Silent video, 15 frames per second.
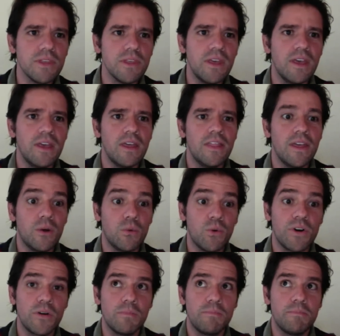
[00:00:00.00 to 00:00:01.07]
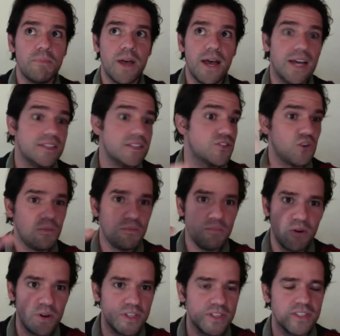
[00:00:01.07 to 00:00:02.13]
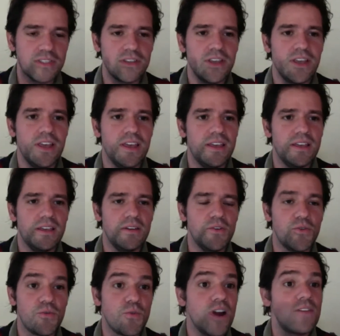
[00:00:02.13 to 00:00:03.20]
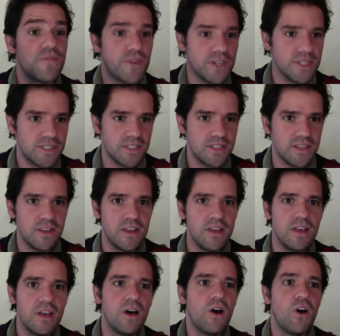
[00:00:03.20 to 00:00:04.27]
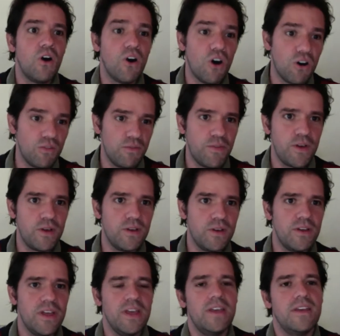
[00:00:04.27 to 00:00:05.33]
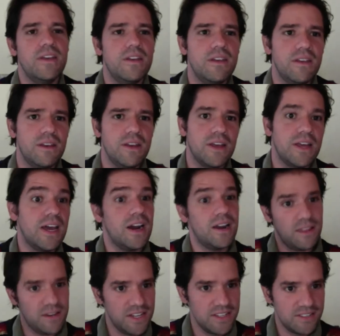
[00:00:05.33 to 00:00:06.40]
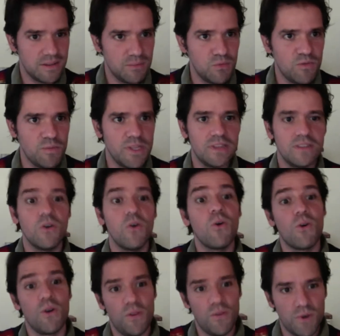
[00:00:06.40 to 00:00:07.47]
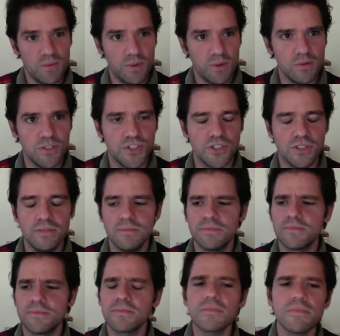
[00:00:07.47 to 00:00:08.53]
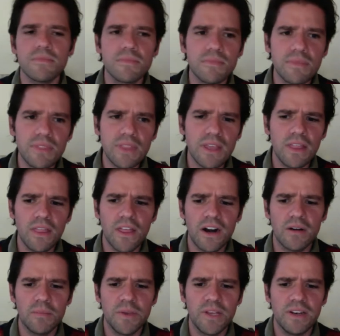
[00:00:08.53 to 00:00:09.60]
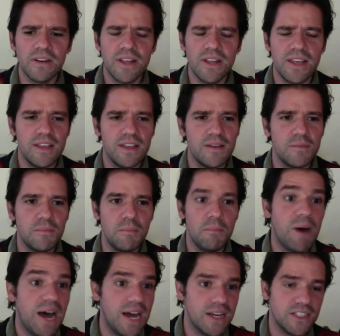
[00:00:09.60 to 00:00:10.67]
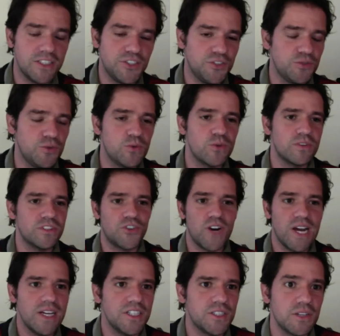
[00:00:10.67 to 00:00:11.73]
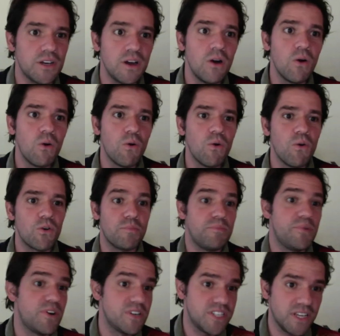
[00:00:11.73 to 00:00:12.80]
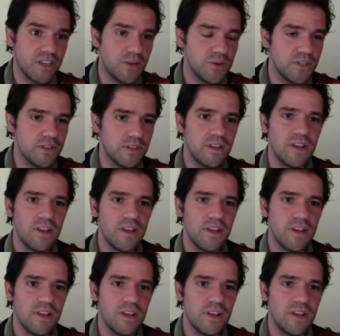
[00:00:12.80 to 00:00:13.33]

that were at some points reference of the Cardenista movement or the revolution, that are being bashed or trashed or persecuted,